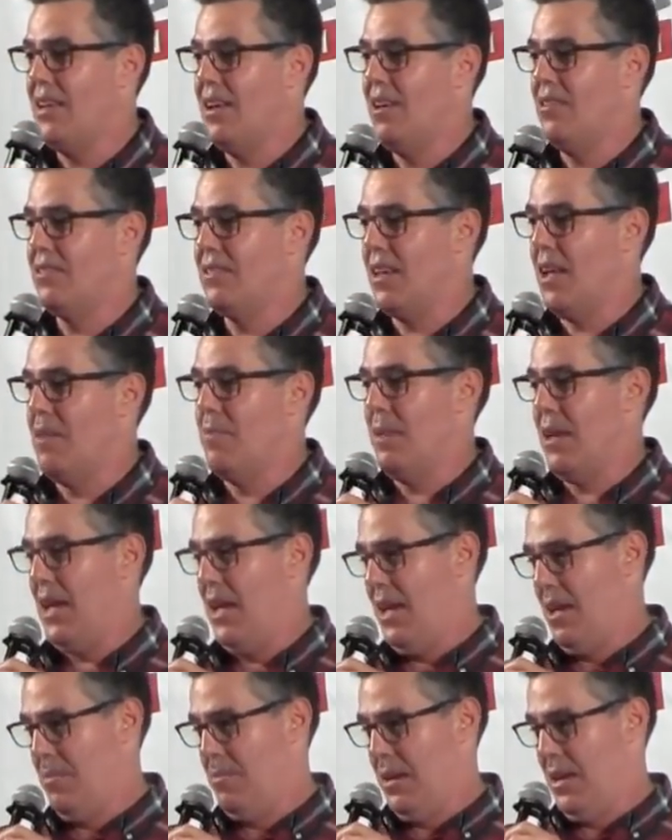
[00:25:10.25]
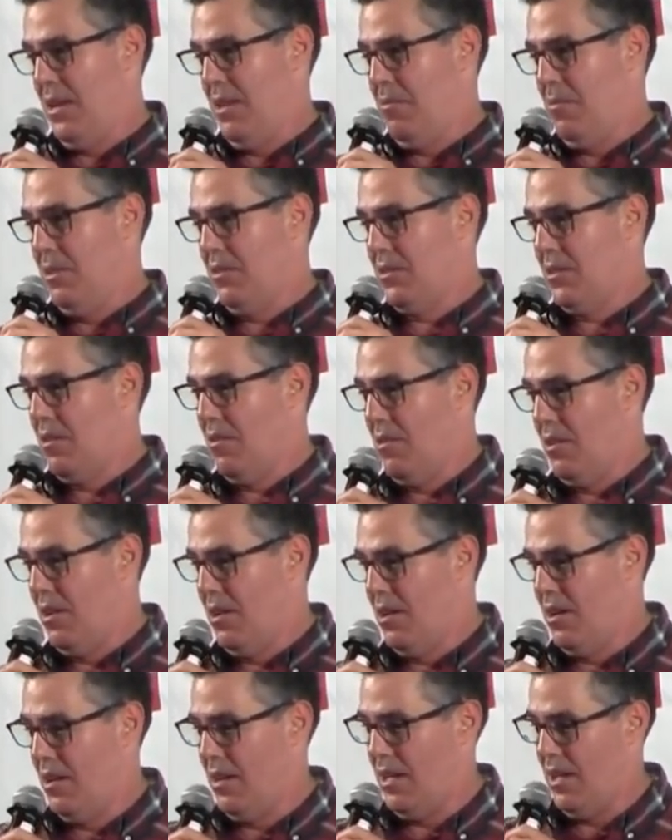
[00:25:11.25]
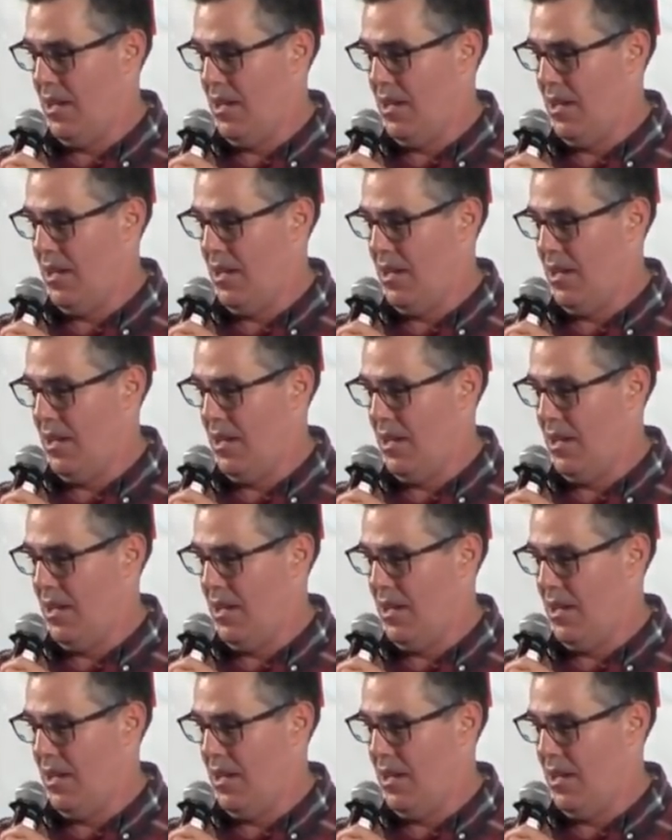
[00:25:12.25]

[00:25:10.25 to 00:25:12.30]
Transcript: You know, it's going to be, hey, buddy, what's going on?